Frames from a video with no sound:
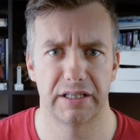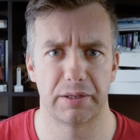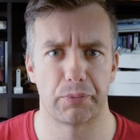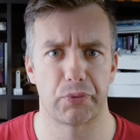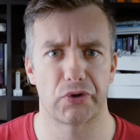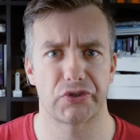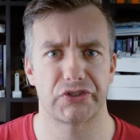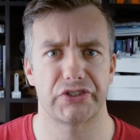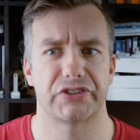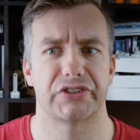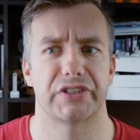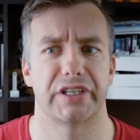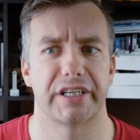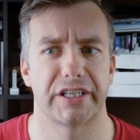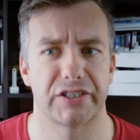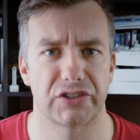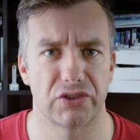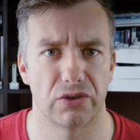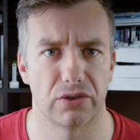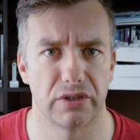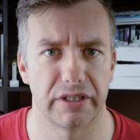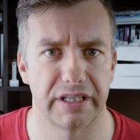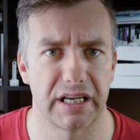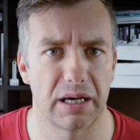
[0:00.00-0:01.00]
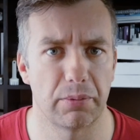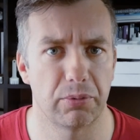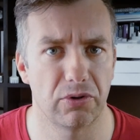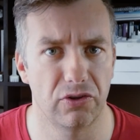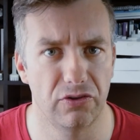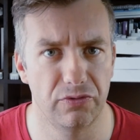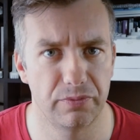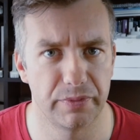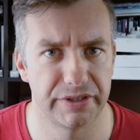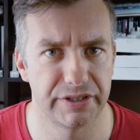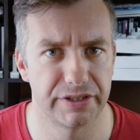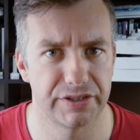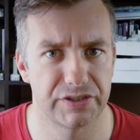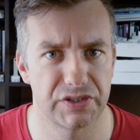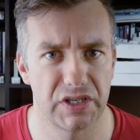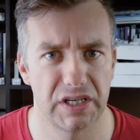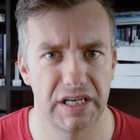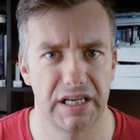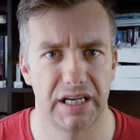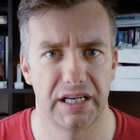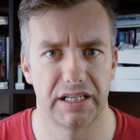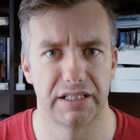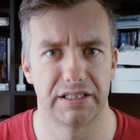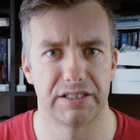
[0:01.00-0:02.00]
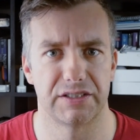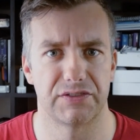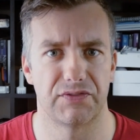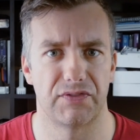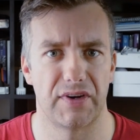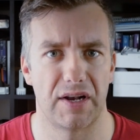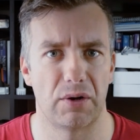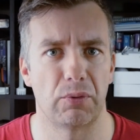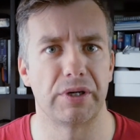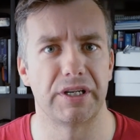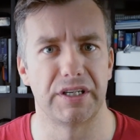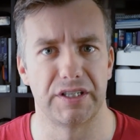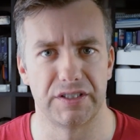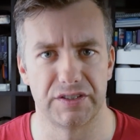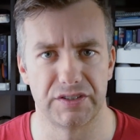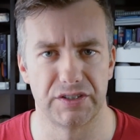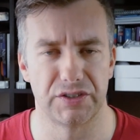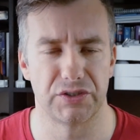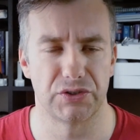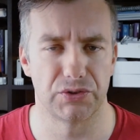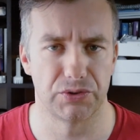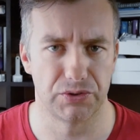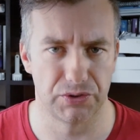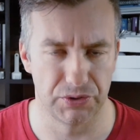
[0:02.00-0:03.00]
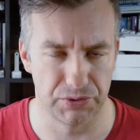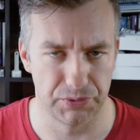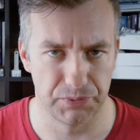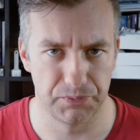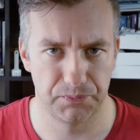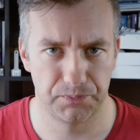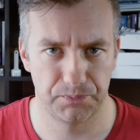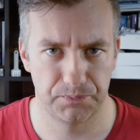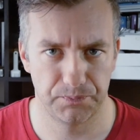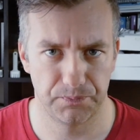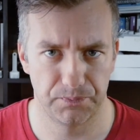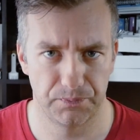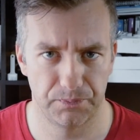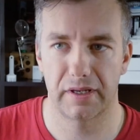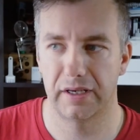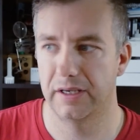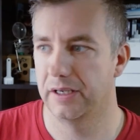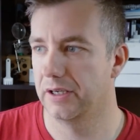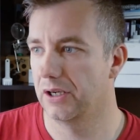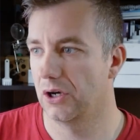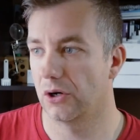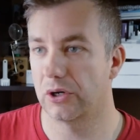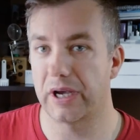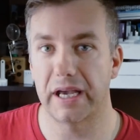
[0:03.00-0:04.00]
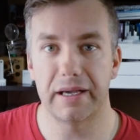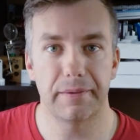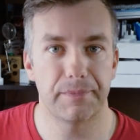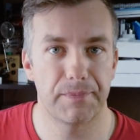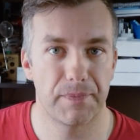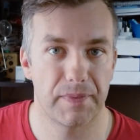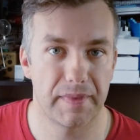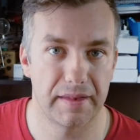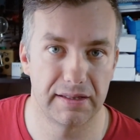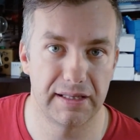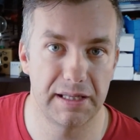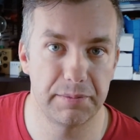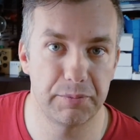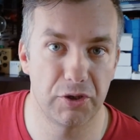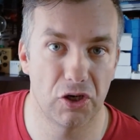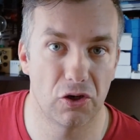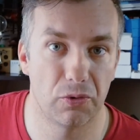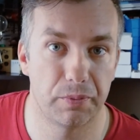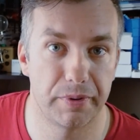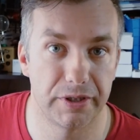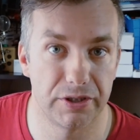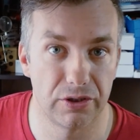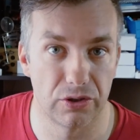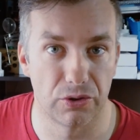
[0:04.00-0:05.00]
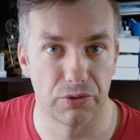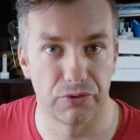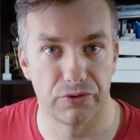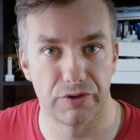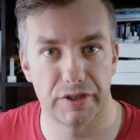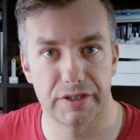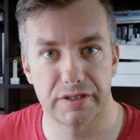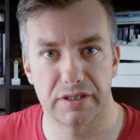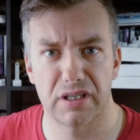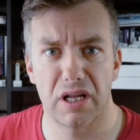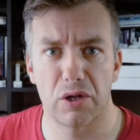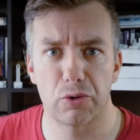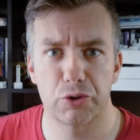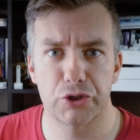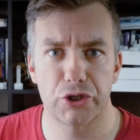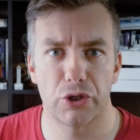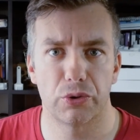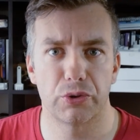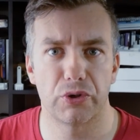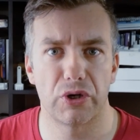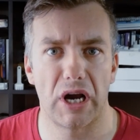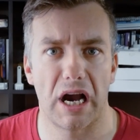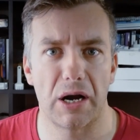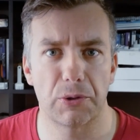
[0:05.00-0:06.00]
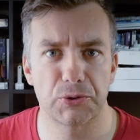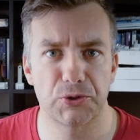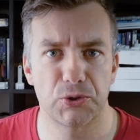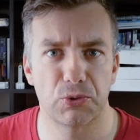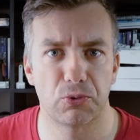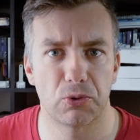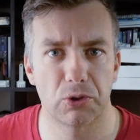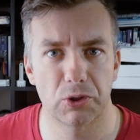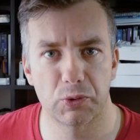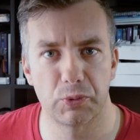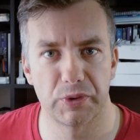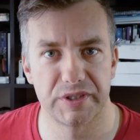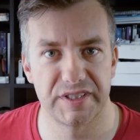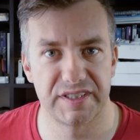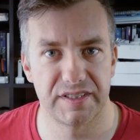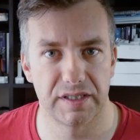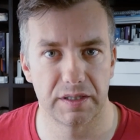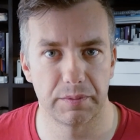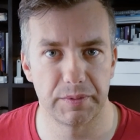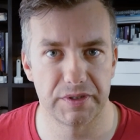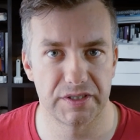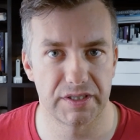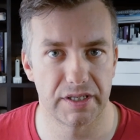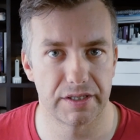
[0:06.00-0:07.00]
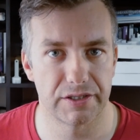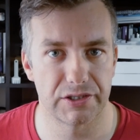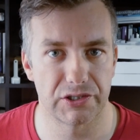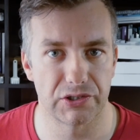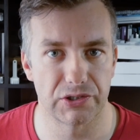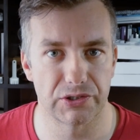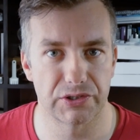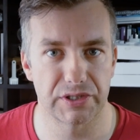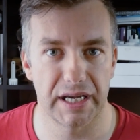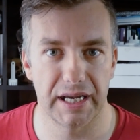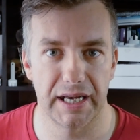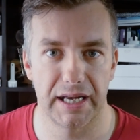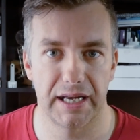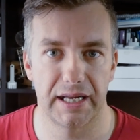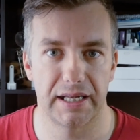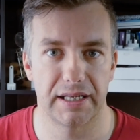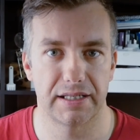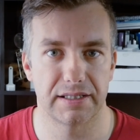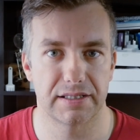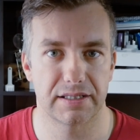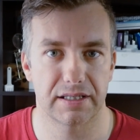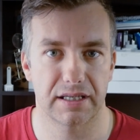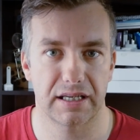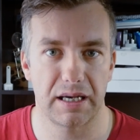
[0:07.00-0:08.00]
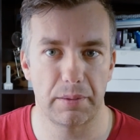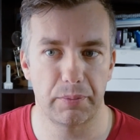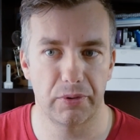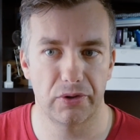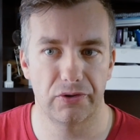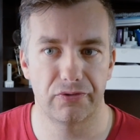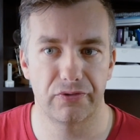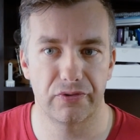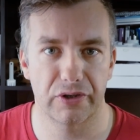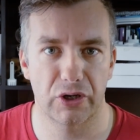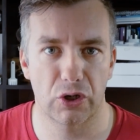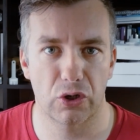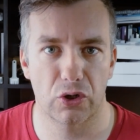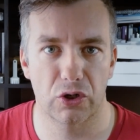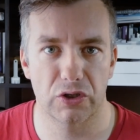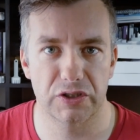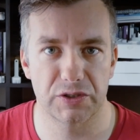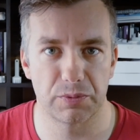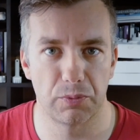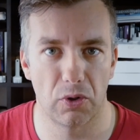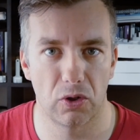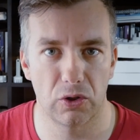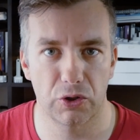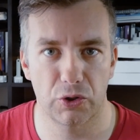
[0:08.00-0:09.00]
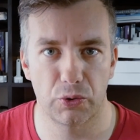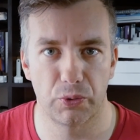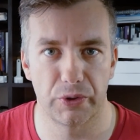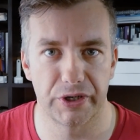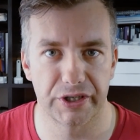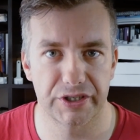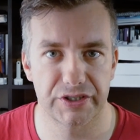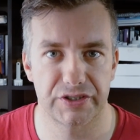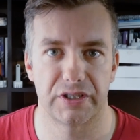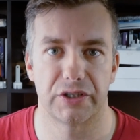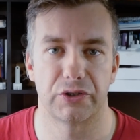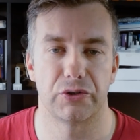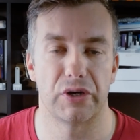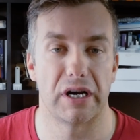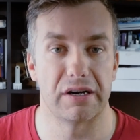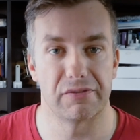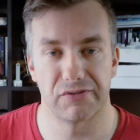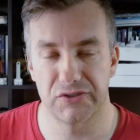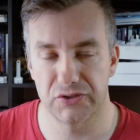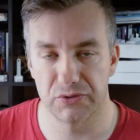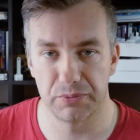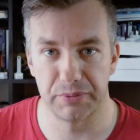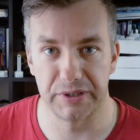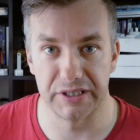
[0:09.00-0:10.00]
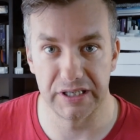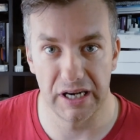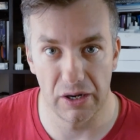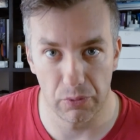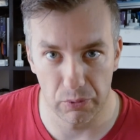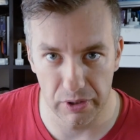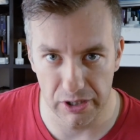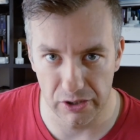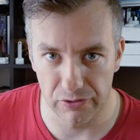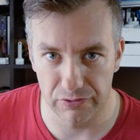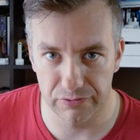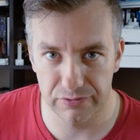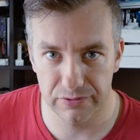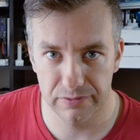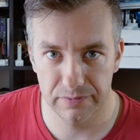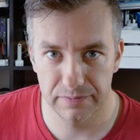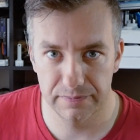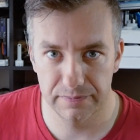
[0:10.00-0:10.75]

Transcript: The process takes only a couple of minutes and it's very easy to do. Okay, let me open Node and I'll show you how to work with Zigbee sensors and a couple of small quirks that you have to be aware of.